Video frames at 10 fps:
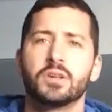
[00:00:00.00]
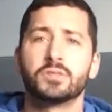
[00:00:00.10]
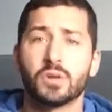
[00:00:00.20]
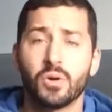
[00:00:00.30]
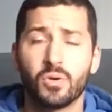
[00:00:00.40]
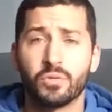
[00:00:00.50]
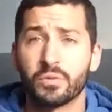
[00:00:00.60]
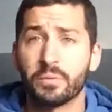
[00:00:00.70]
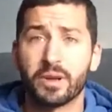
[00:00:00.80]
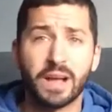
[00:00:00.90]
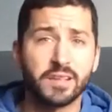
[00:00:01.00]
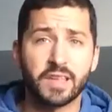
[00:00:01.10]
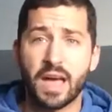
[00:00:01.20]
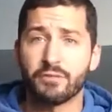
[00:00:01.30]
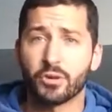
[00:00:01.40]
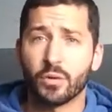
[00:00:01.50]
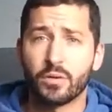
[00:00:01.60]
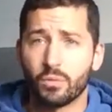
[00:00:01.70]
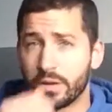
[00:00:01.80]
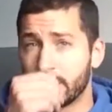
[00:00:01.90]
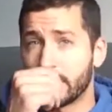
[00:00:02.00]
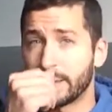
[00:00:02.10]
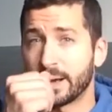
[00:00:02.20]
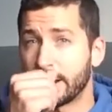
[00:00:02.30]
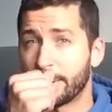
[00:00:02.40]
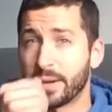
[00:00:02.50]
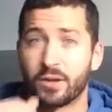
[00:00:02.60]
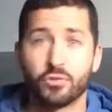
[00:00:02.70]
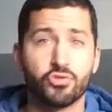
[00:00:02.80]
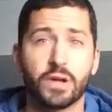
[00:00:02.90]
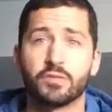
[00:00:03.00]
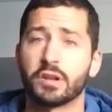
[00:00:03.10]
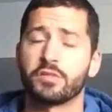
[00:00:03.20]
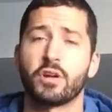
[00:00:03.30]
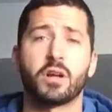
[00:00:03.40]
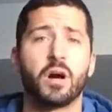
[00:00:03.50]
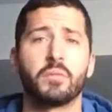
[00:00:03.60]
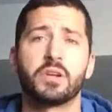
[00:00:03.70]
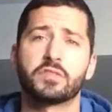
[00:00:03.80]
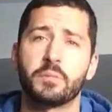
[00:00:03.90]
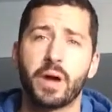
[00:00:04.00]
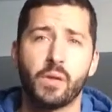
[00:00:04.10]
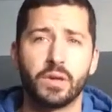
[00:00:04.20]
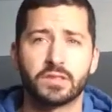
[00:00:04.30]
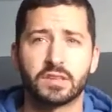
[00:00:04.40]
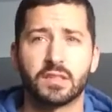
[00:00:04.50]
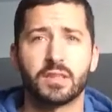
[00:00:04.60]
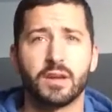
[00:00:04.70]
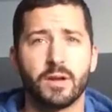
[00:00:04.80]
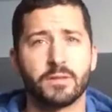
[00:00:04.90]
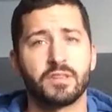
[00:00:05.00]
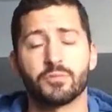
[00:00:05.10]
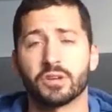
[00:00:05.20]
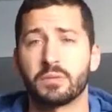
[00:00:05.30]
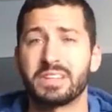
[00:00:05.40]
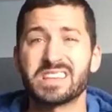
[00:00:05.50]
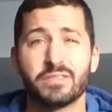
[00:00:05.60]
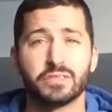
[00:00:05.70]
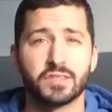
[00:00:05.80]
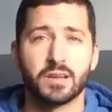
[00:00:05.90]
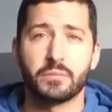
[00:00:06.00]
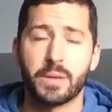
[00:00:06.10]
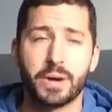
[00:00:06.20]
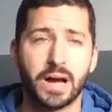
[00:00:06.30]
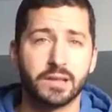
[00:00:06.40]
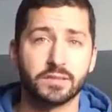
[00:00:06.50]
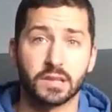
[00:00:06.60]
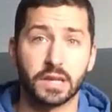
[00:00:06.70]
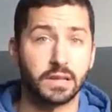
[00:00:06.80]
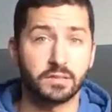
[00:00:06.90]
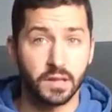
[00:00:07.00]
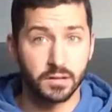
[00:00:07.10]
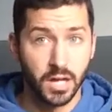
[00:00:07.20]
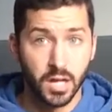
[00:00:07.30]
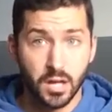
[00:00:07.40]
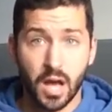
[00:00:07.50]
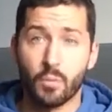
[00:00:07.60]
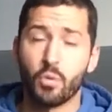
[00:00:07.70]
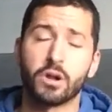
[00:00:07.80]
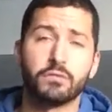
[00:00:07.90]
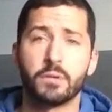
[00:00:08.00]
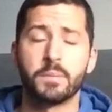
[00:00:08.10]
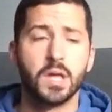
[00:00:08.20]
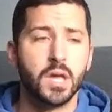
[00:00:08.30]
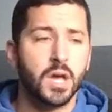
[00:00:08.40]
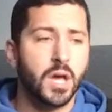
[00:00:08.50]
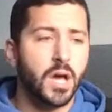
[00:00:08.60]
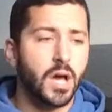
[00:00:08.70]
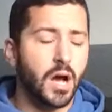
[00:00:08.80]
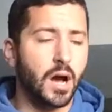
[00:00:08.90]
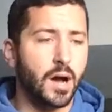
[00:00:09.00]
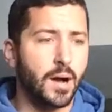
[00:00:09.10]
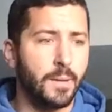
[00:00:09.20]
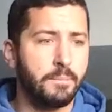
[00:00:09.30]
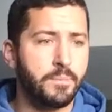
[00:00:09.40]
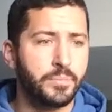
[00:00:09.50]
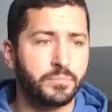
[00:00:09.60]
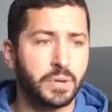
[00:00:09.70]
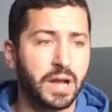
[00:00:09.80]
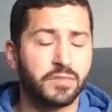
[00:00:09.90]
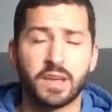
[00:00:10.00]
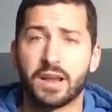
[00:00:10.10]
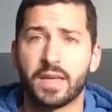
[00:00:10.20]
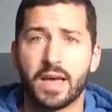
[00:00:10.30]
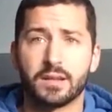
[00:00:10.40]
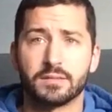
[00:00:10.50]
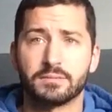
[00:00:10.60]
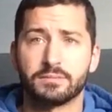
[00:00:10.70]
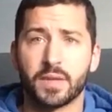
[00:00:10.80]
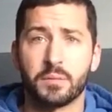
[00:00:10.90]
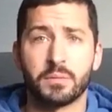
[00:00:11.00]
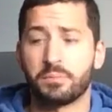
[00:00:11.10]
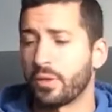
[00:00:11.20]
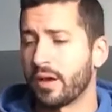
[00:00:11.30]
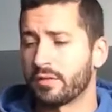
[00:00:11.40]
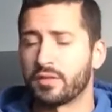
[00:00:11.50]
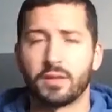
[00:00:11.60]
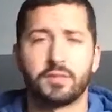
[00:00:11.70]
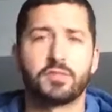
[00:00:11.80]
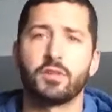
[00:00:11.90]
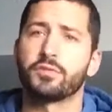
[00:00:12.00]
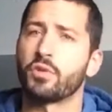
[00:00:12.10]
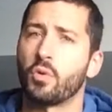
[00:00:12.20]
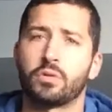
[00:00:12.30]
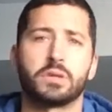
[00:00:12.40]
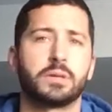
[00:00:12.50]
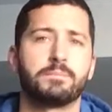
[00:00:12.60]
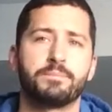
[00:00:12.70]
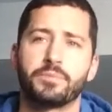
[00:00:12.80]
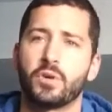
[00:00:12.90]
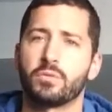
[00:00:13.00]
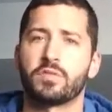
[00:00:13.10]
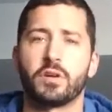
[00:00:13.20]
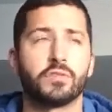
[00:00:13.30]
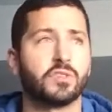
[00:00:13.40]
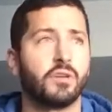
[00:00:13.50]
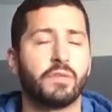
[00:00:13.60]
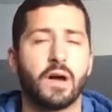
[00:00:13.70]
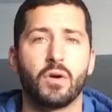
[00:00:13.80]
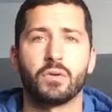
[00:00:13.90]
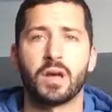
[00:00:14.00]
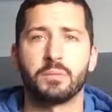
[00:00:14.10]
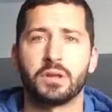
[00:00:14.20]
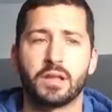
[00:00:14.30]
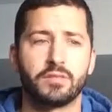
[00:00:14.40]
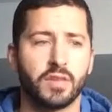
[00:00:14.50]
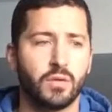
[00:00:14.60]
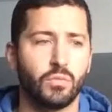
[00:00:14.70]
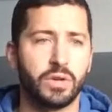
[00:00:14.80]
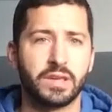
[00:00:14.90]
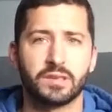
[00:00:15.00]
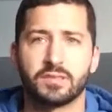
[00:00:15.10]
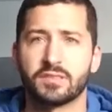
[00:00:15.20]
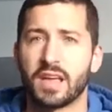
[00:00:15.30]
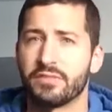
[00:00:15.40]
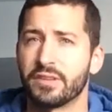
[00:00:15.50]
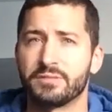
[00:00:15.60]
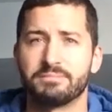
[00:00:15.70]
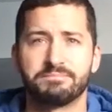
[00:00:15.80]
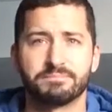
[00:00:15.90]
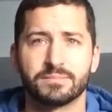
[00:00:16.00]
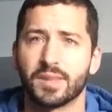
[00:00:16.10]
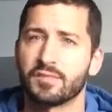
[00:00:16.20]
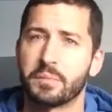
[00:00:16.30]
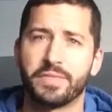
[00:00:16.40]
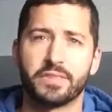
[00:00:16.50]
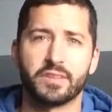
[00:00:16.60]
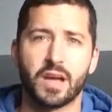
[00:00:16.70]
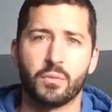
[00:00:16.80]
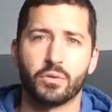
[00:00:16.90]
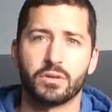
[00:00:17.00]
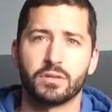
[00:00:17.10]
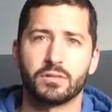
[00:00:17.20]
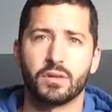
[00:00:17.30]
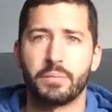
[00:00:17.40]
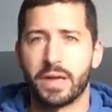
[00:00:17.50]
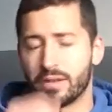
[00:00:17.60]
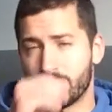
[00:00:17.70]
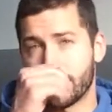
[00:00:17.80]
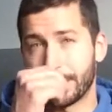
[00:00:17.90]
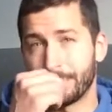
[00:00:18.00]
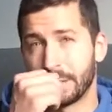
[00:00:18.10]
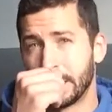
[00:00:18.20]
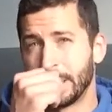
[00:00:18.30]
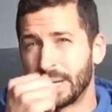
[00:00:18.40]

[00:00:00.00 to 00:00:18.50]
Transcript: So from there, guys, have a great week. I know trades are going to start coming as the bye weeks get there. Teams are going to be devastated by buys. Like I said, I'm one of them. But outside of that, I mean, playoffs, it's still so early. Don't sell yourself out. I mean, I'd say week 7 is about the time where you abandon ship.